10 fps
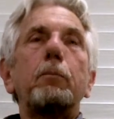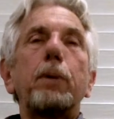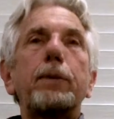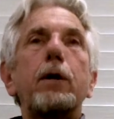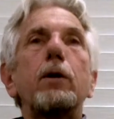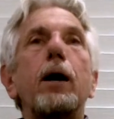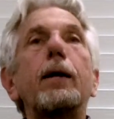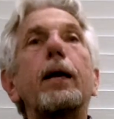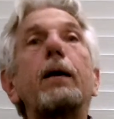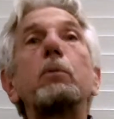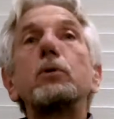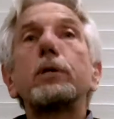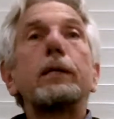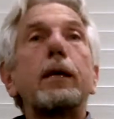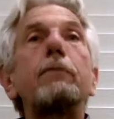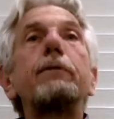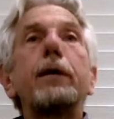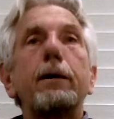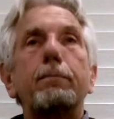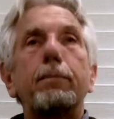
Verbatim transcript: but they are not able to love Him.